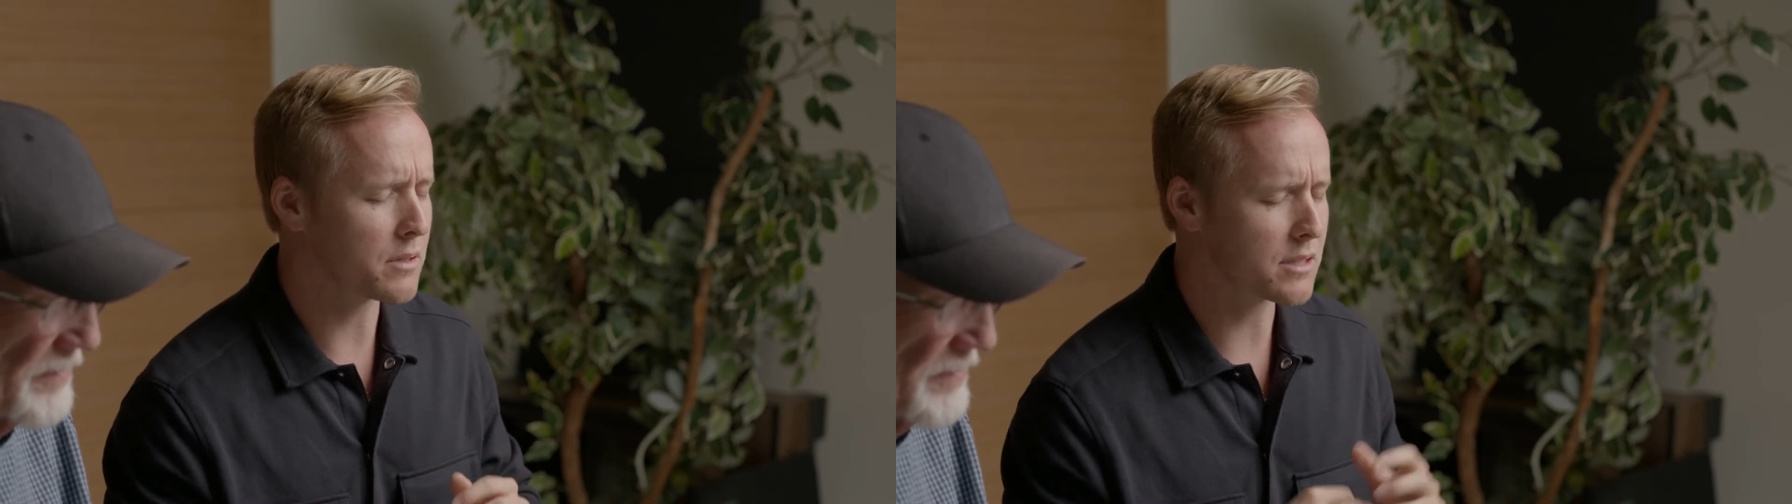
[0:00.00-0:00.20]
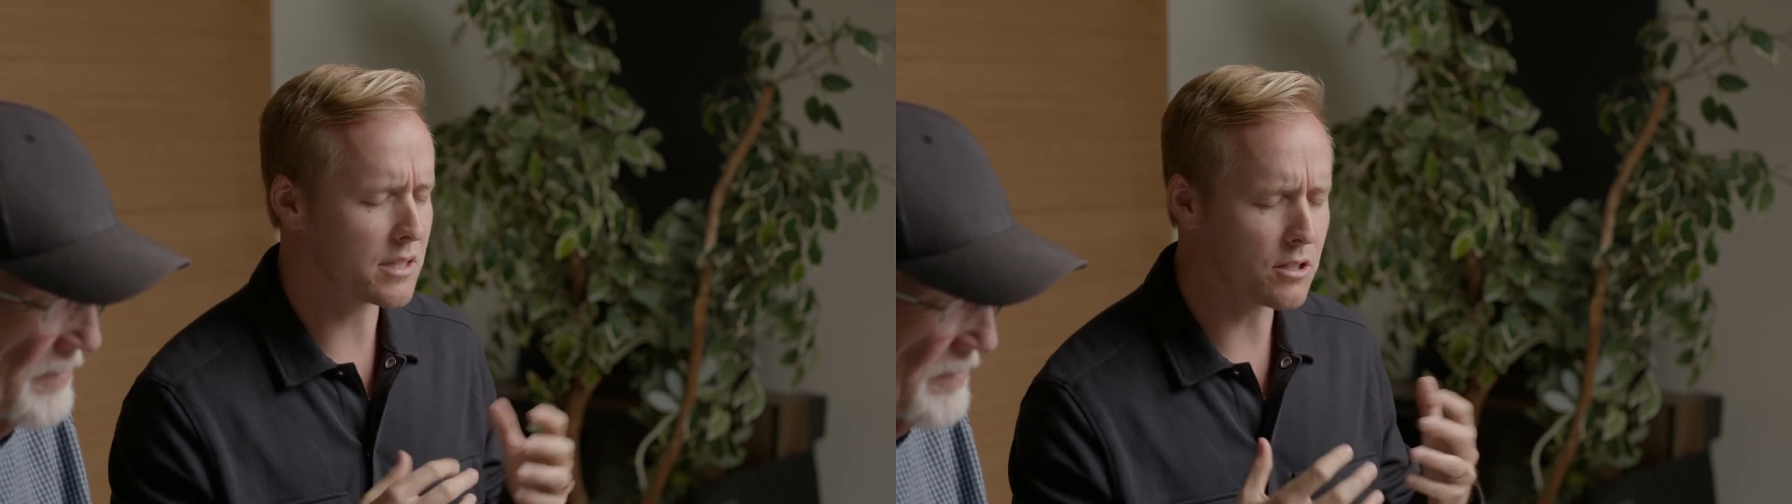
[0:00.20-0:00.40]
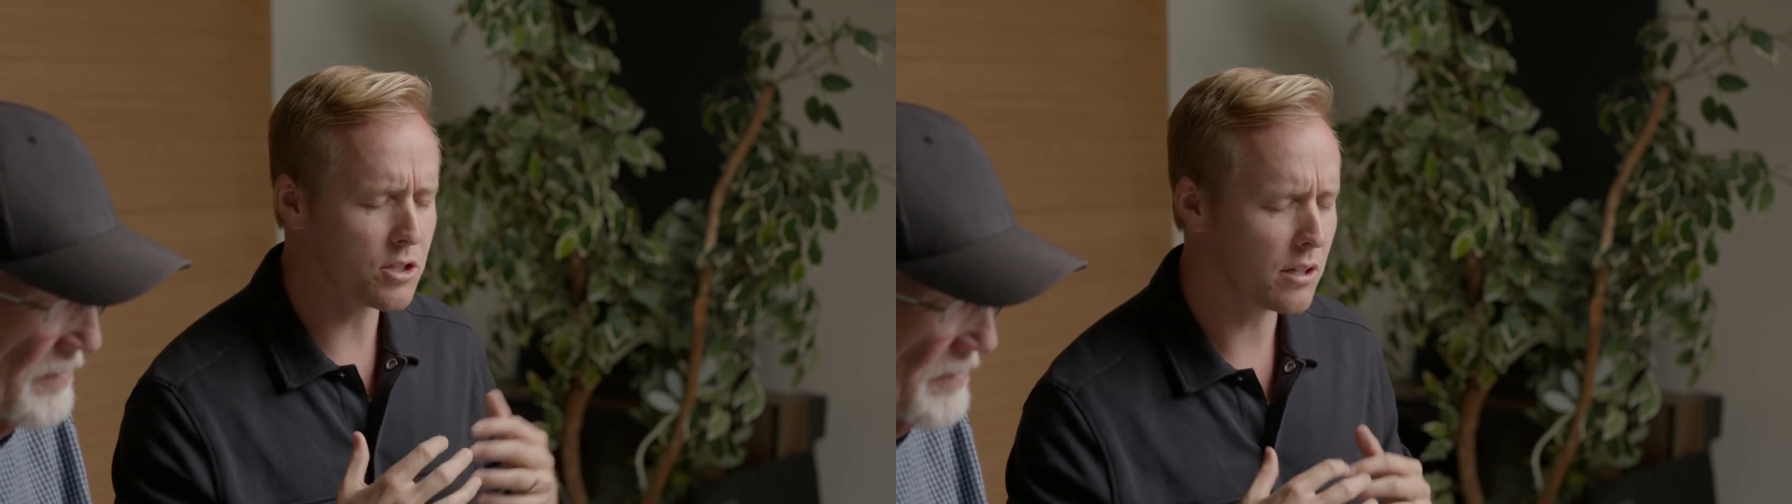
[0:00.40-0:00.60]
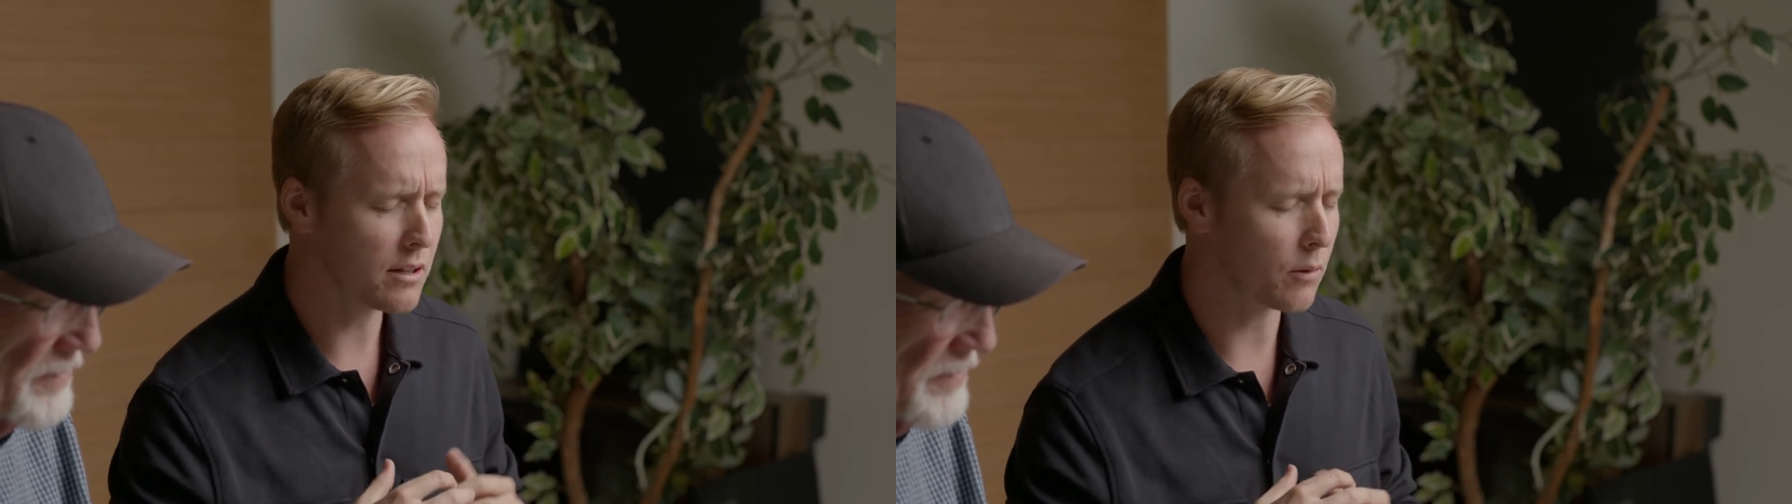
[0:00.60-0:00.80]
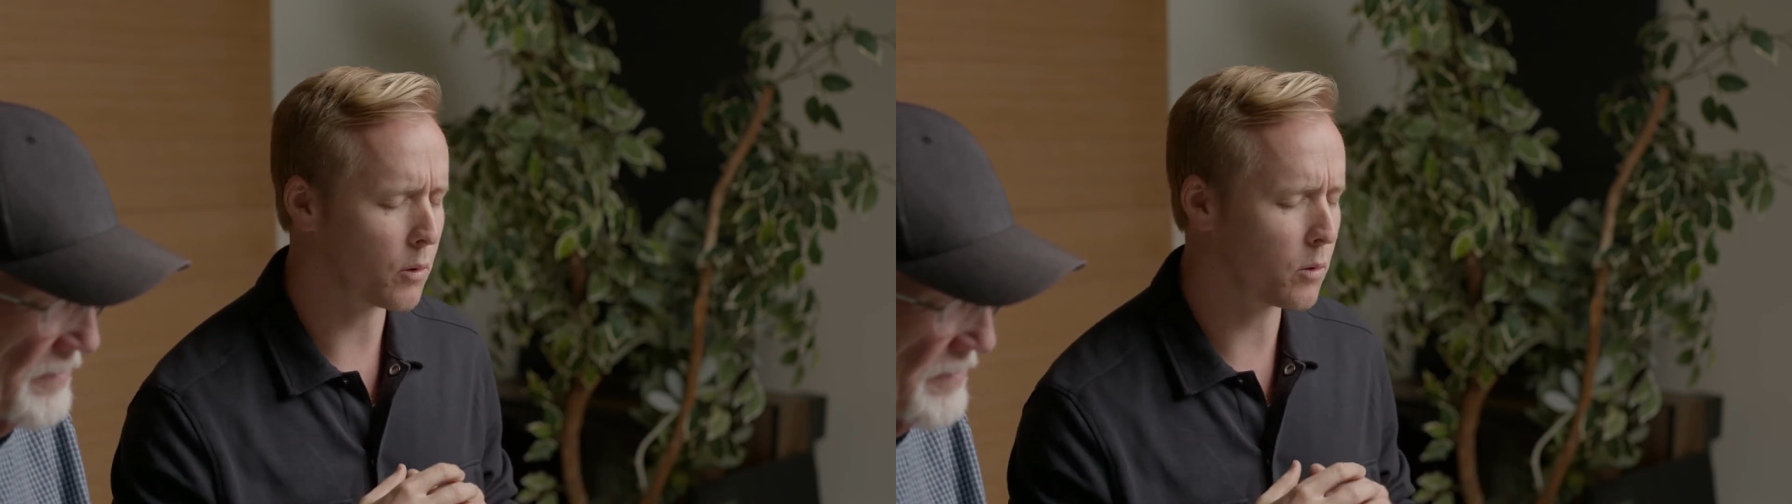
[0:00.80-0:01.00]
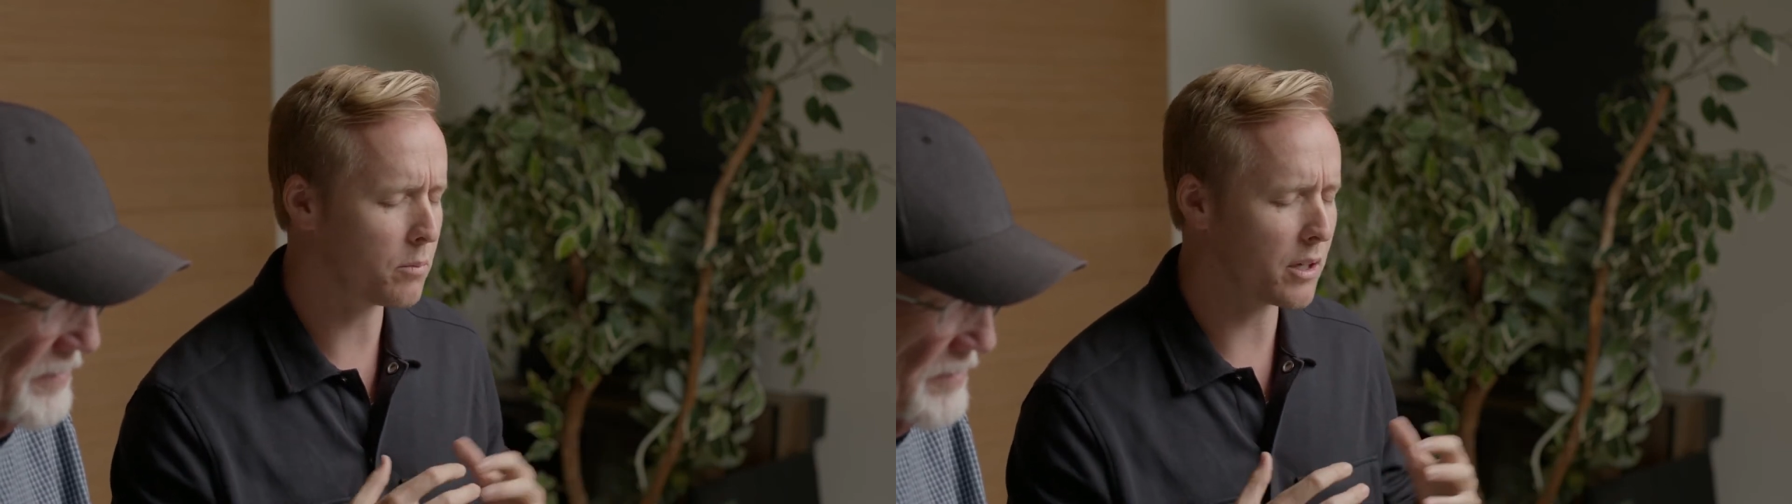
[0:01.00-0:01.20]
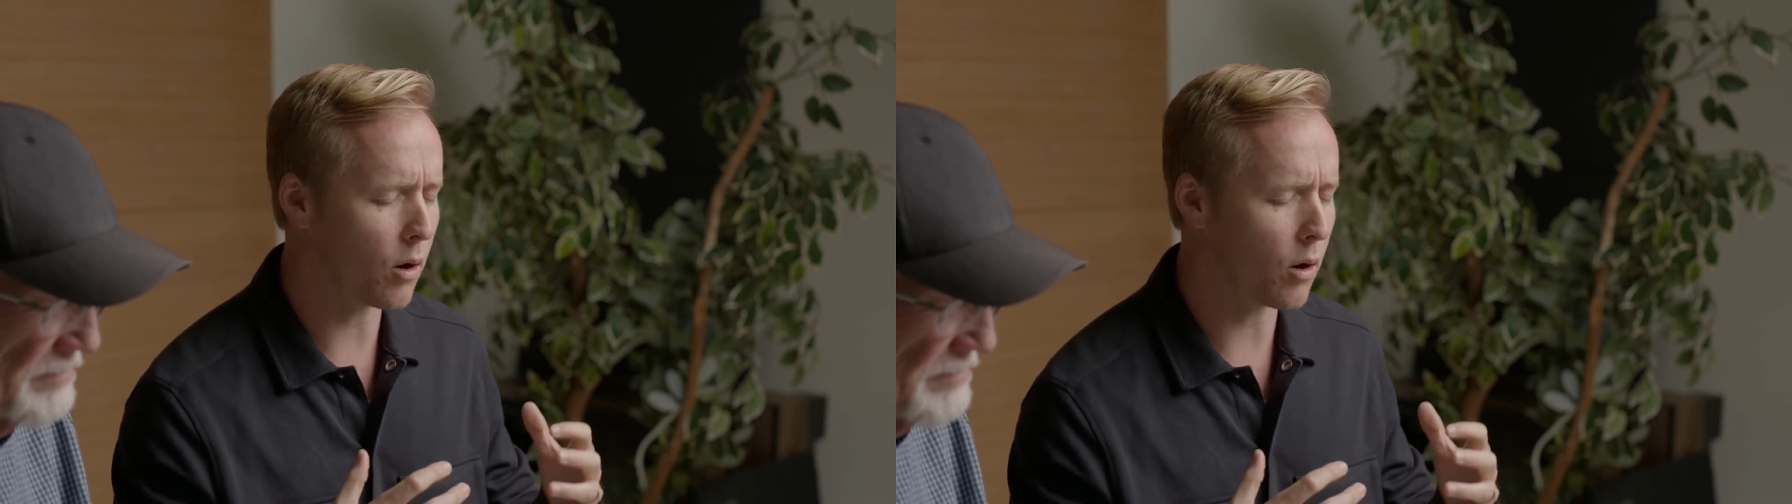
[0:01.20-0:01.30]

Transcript: stingy that we wouldn't be